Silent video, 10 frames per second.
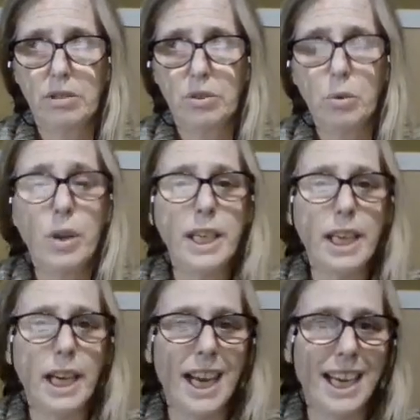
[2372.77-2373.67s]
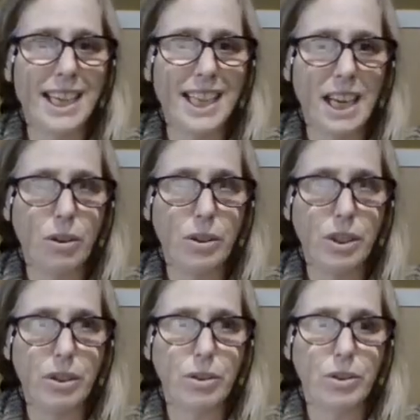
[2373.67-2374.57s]
29 now
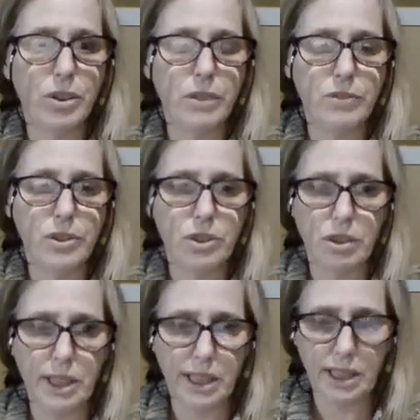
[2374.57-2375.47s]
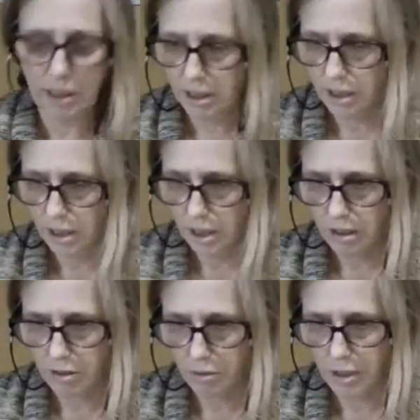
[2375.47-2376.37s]
years of journaling,
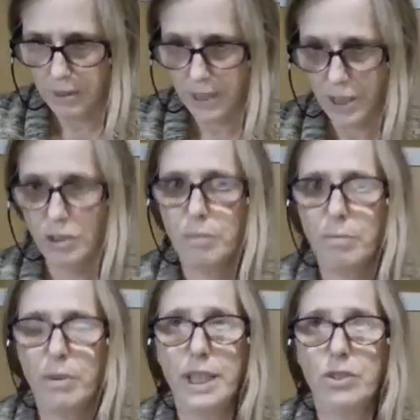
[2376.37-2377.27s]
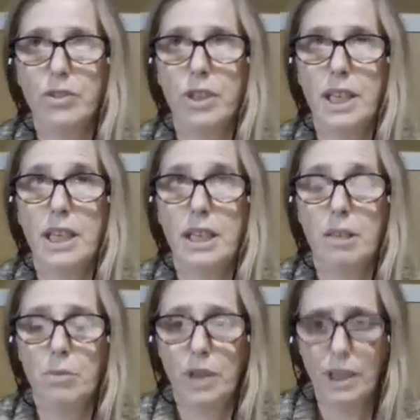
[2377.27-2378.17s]
3 pages of brain drain in the
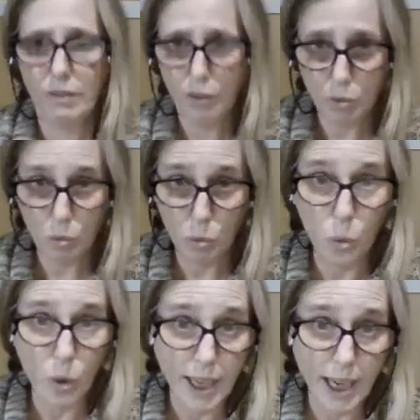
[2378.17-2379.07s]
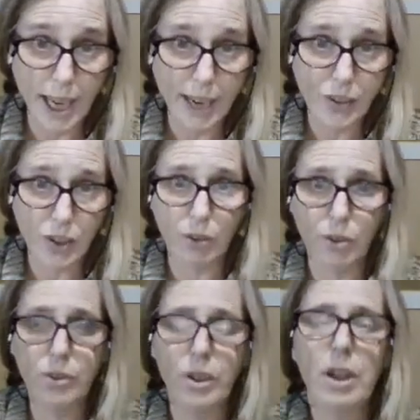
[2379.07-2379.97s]
morning for 29
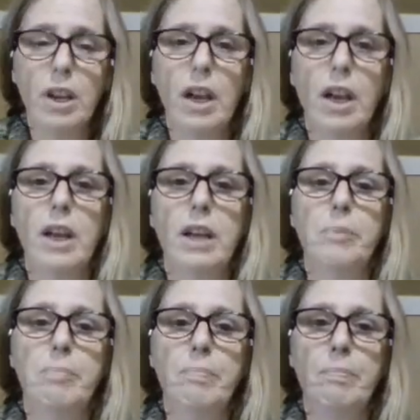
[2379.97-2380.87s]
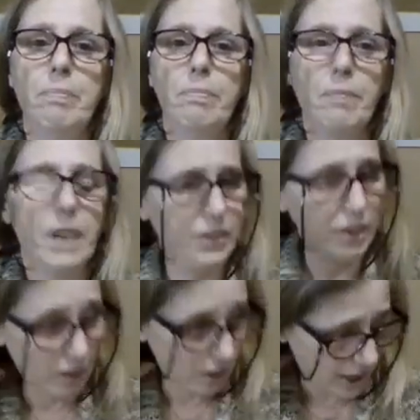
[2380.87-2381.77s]
years. It
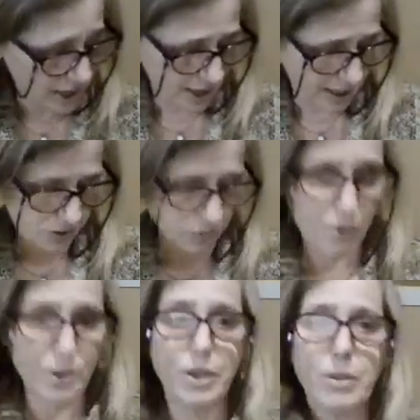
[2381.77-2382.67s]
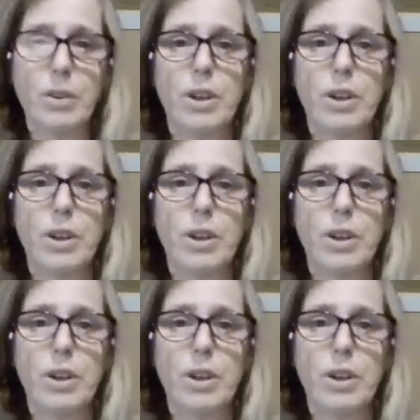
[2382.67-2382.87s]
does a lot of things for you.